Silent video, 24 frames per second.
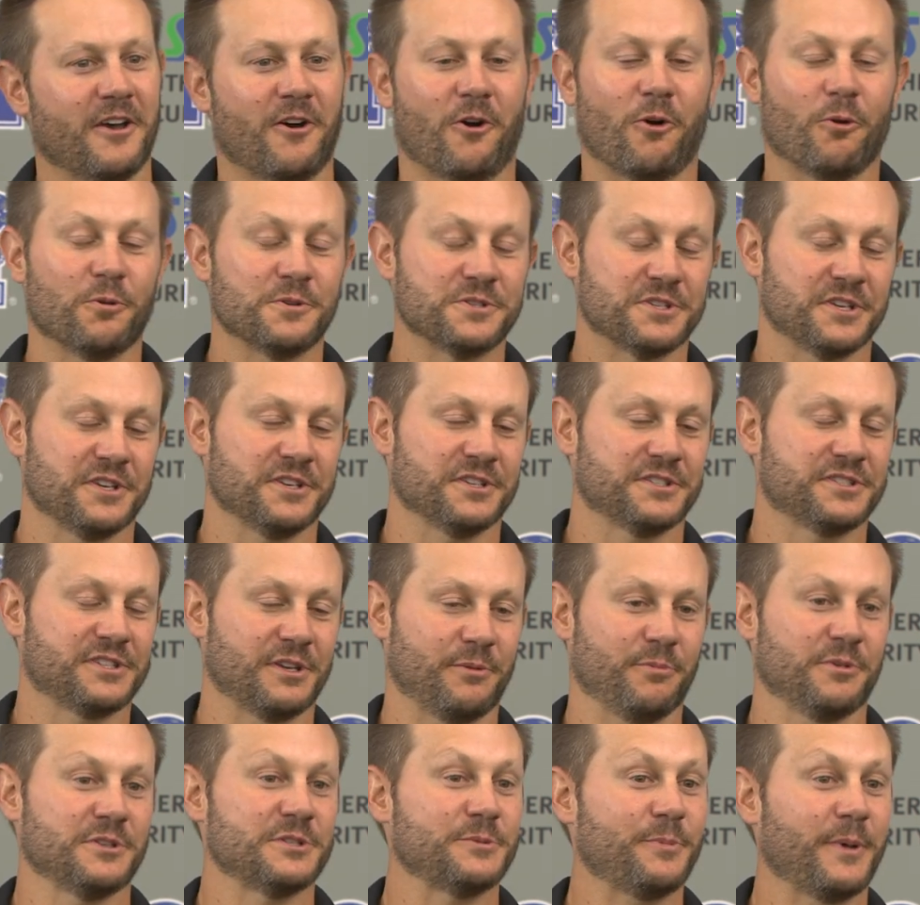It always is.
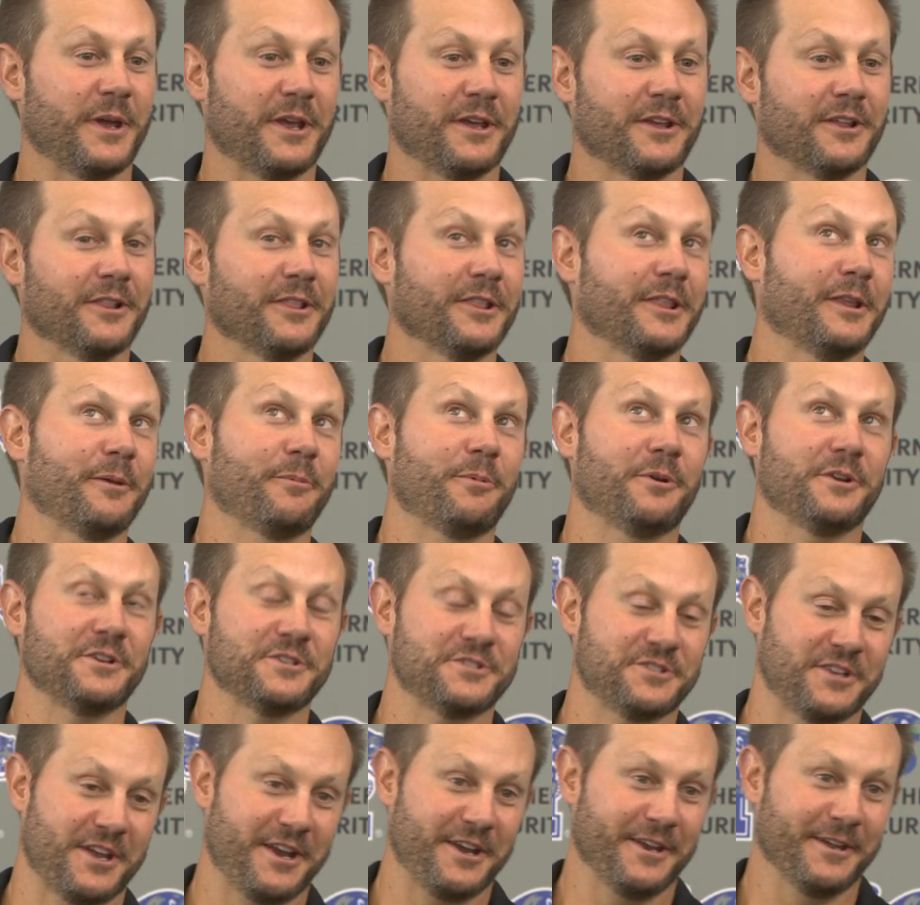Simmons Bank,
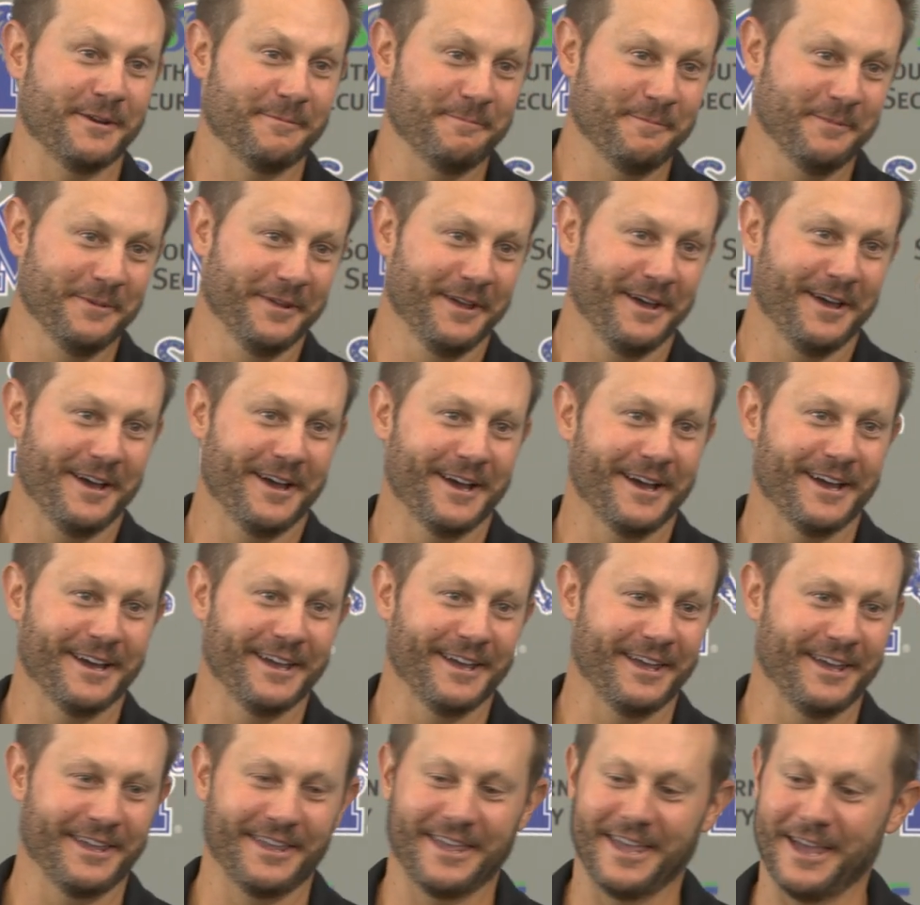Liberty Stadium.
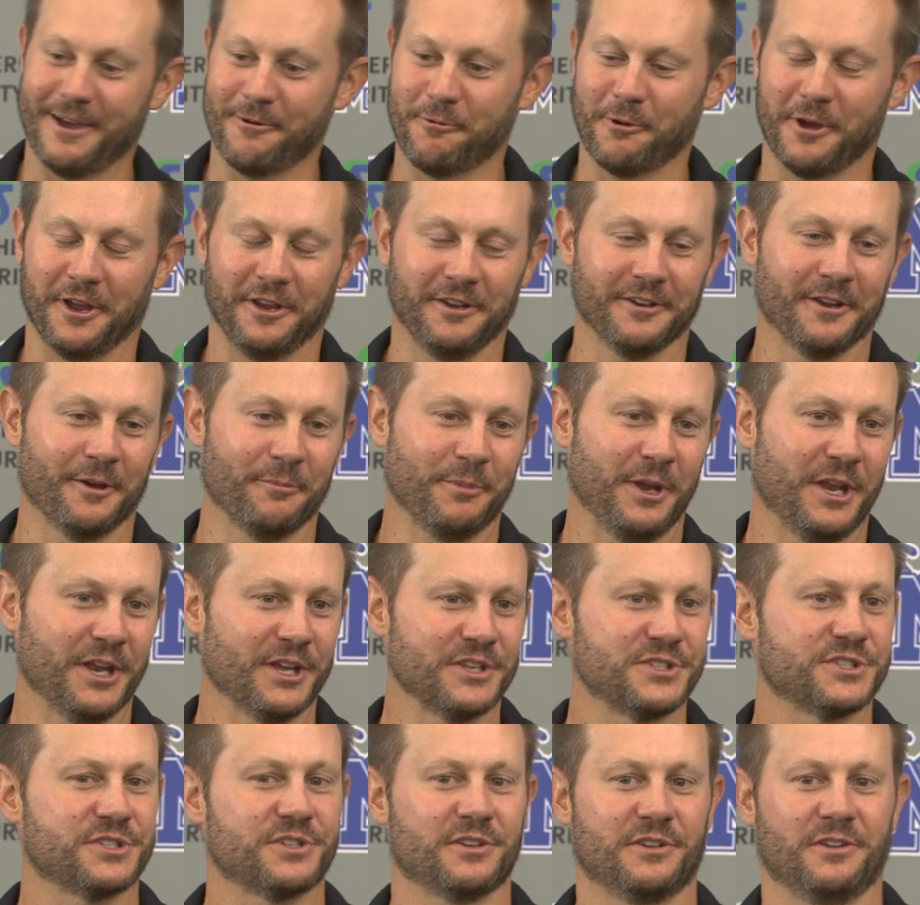I can't wait. I mean,
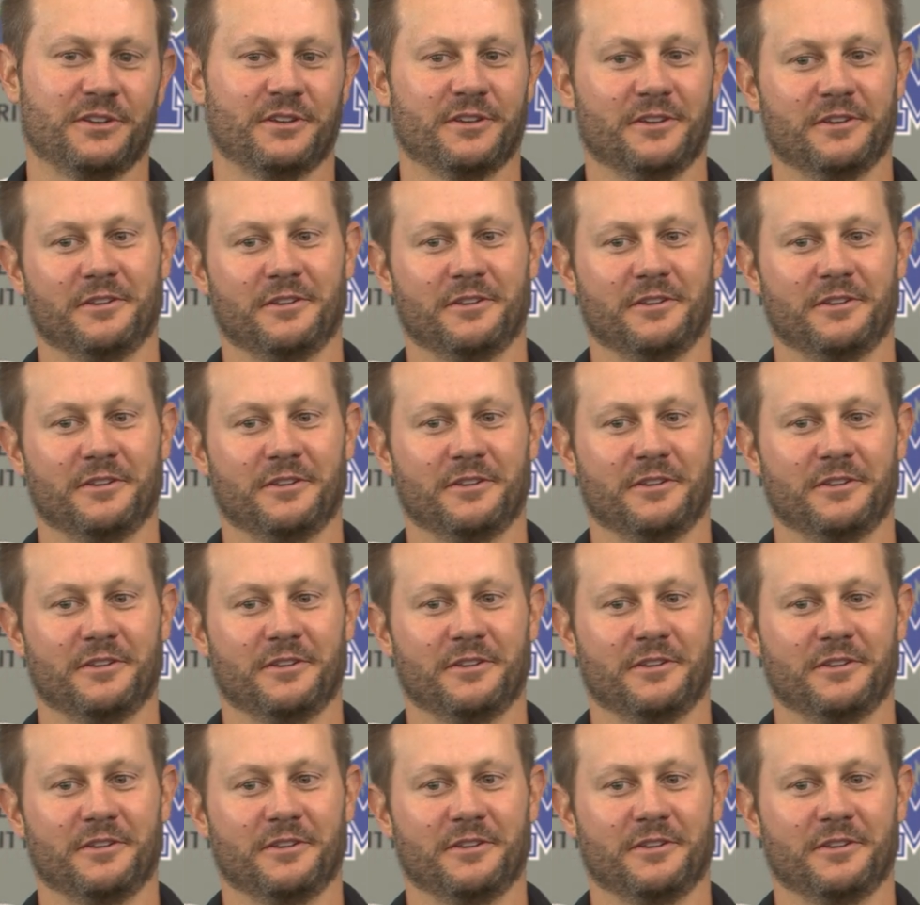it's